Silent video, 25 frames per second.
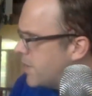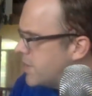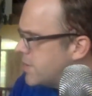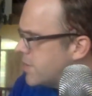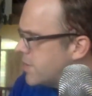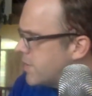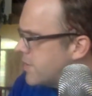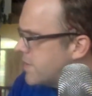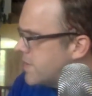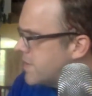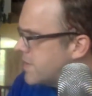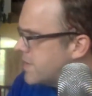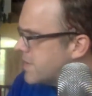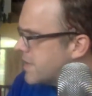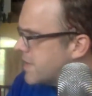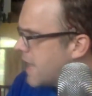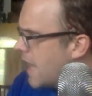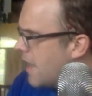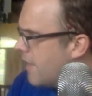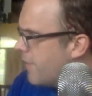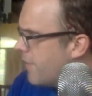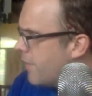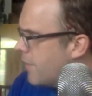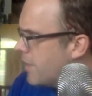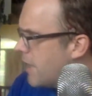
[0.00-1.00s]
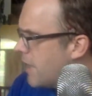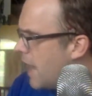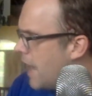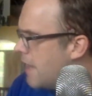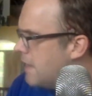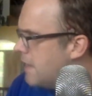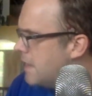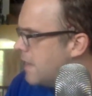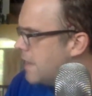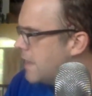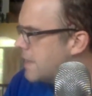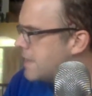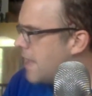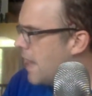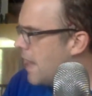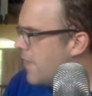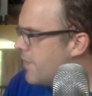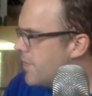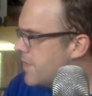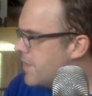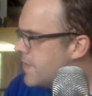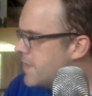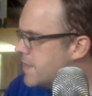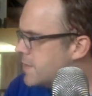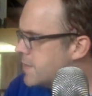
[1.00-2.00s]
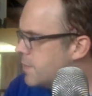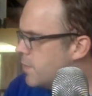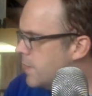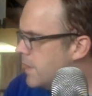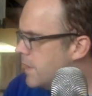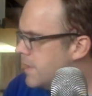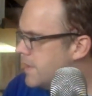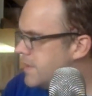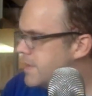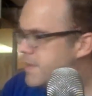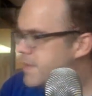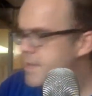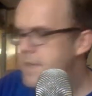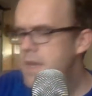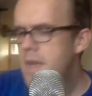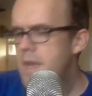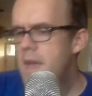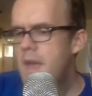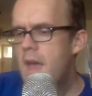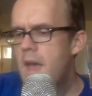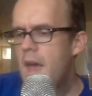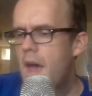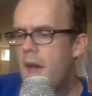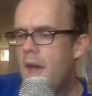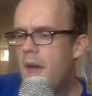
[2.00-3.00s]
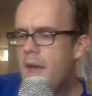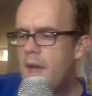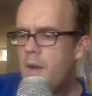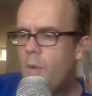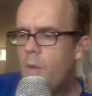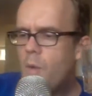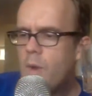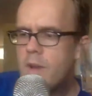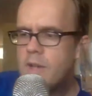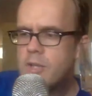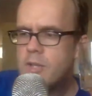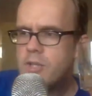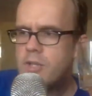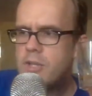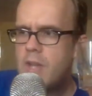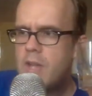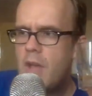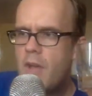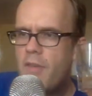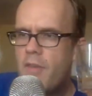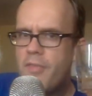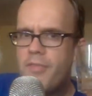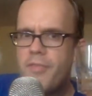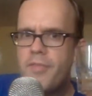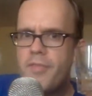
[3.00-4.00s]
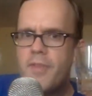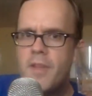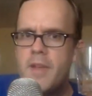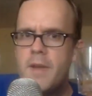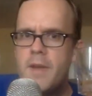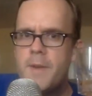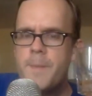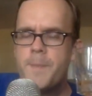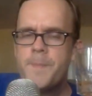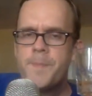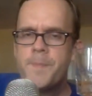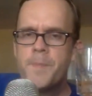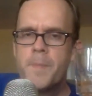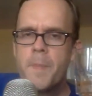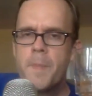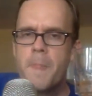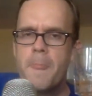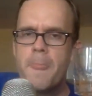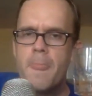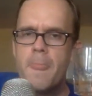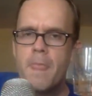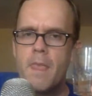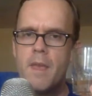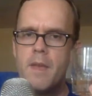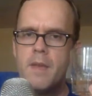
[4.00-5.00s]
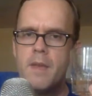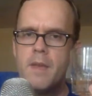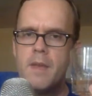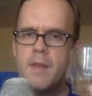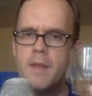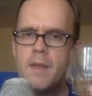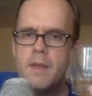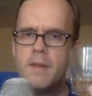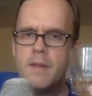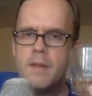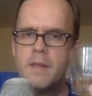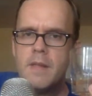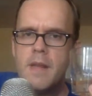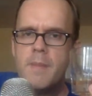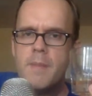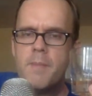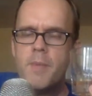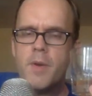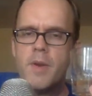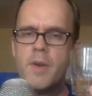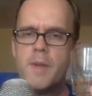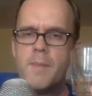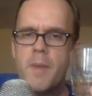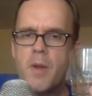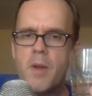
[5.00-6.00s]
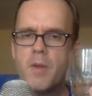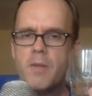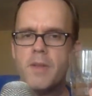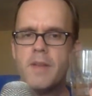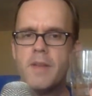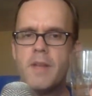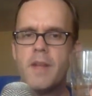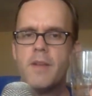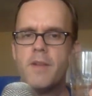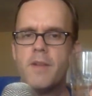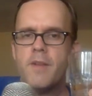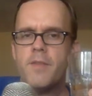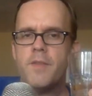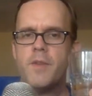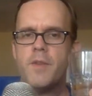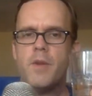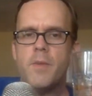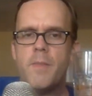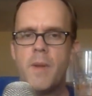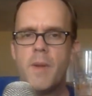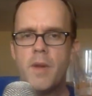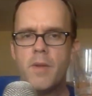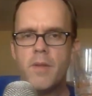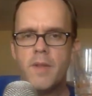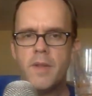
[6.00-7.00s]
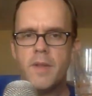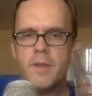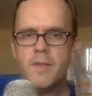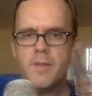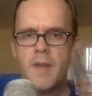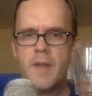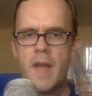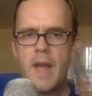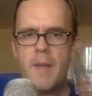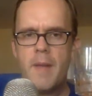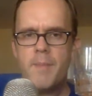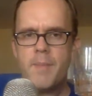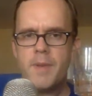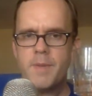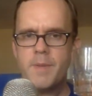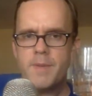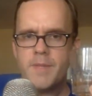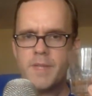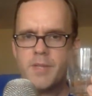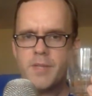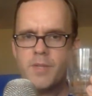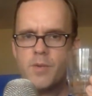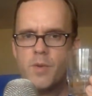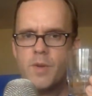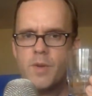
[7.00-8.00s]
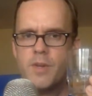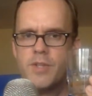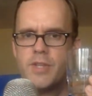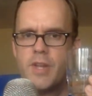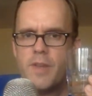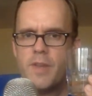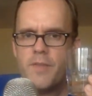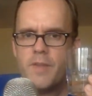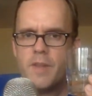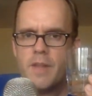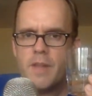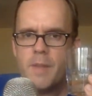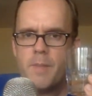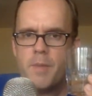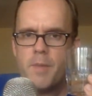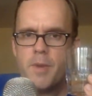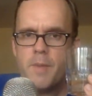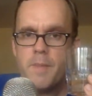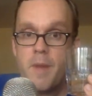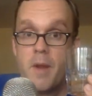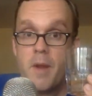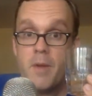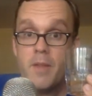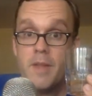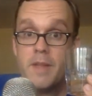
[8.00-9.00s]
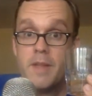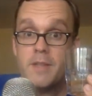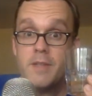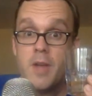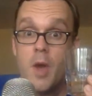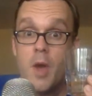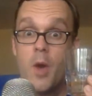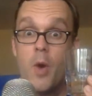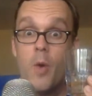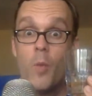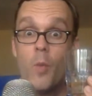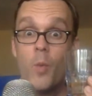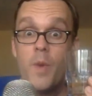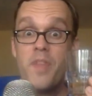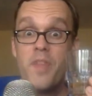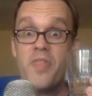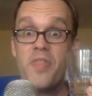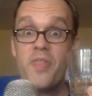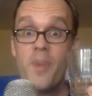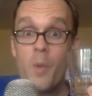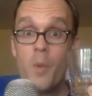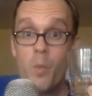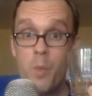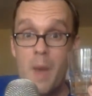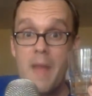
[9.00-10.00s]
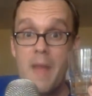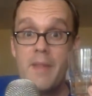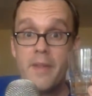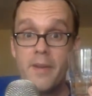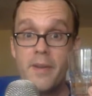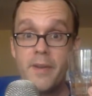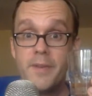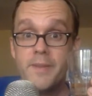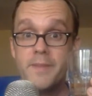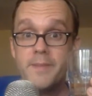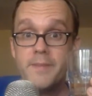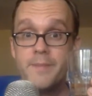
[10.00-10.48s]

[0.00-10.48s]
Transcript: certain this is California. I lucked out that this was on a shelf in Glen Burnie, Maryland. I don't know if you know Maryland or not, but it was on a shelf in Glen Burnie, Maryland with the Weller.